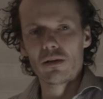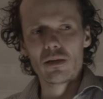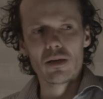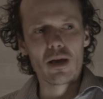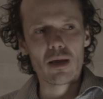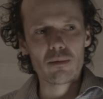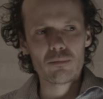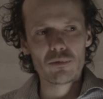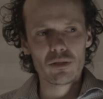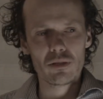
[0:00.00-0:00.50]

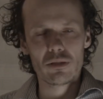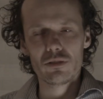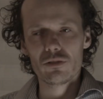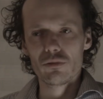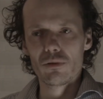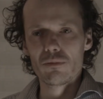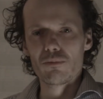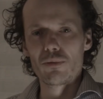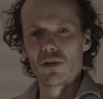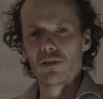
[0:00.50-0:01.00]
I'm
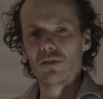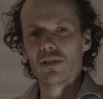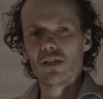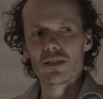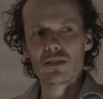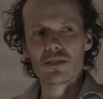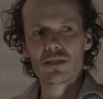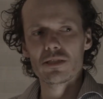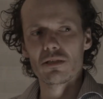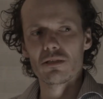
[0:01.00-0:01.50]
doing part of the
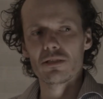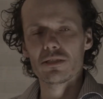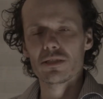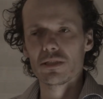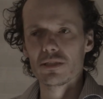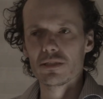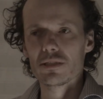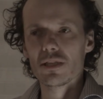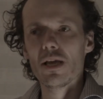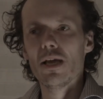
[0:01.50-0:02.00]

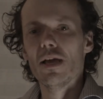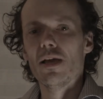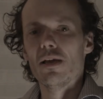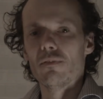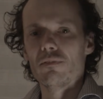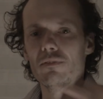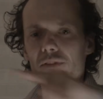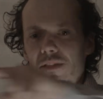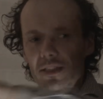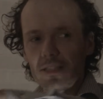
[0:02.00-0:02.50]
exercises.
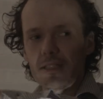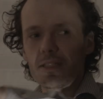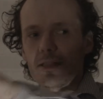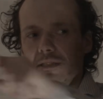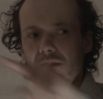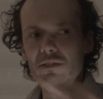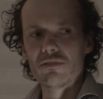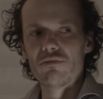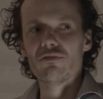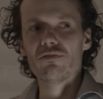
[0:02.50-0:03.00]
This
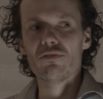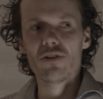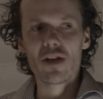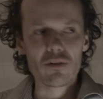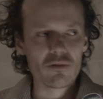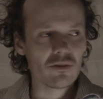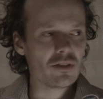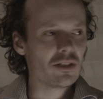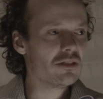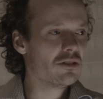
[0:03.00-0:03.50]
is
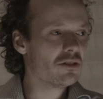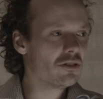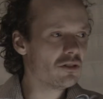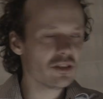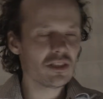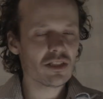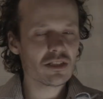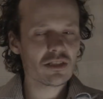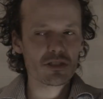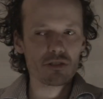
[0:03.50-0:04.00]

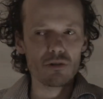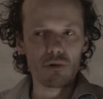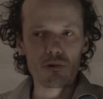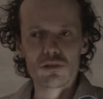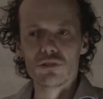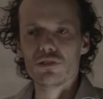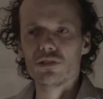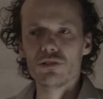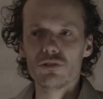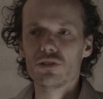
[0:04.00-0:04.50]
not
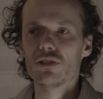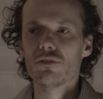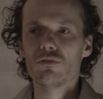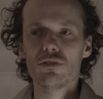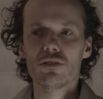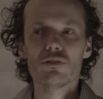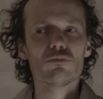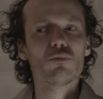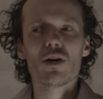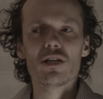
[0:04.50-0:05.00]
conducive
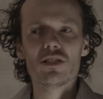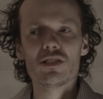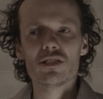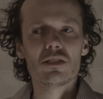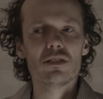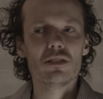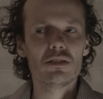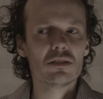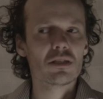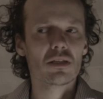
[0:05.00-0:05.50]
to the
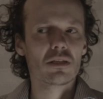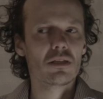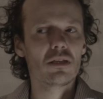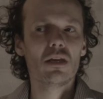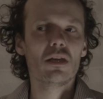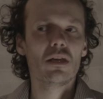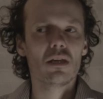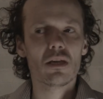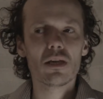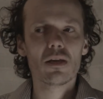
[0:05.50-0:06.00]
Weinstein
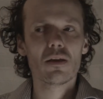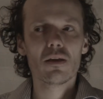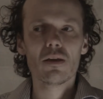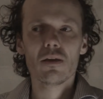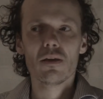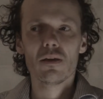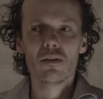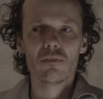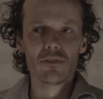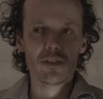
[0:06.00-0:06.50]
technique.
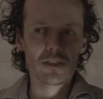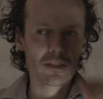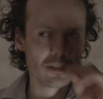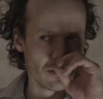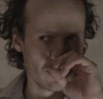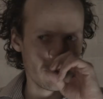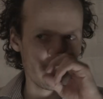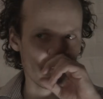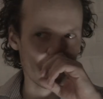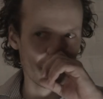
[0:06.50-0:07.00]
This
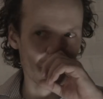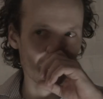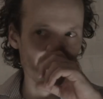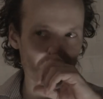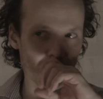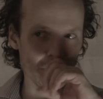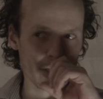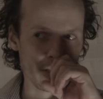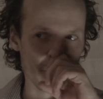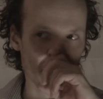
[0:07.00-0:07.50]
kind of
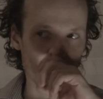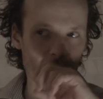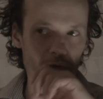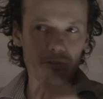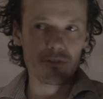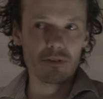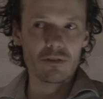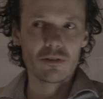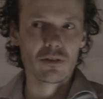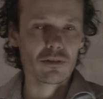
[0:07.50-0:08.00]

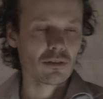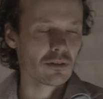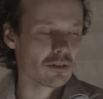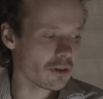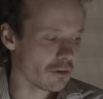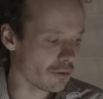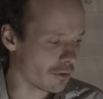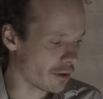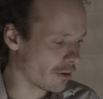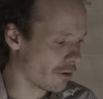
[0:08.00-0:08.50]
stuff
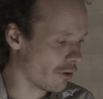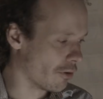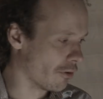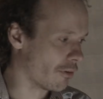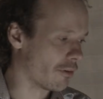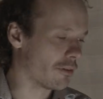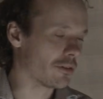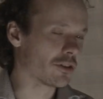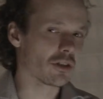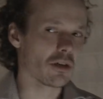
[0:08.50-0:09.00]
going
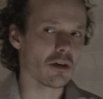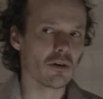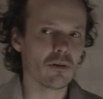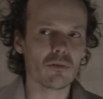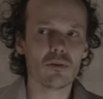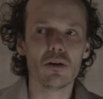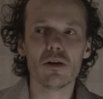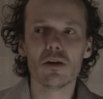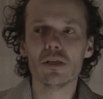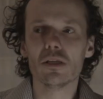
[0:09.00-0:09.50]
on.
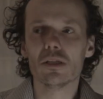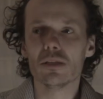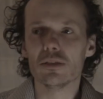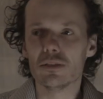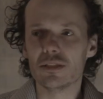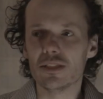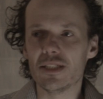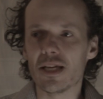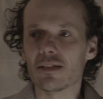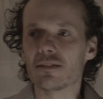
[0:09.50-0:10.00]
So,
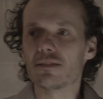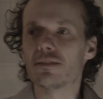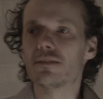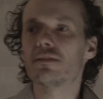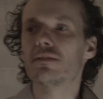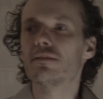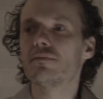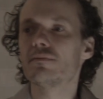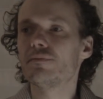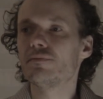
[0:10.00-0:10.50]

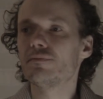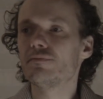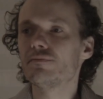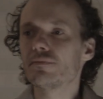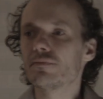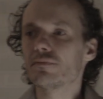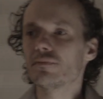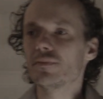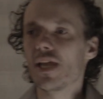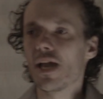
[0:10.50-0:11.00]
yes,
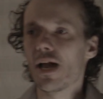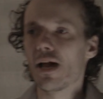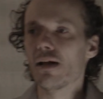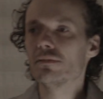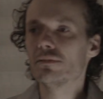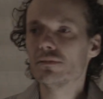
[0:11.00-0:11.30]
yeah.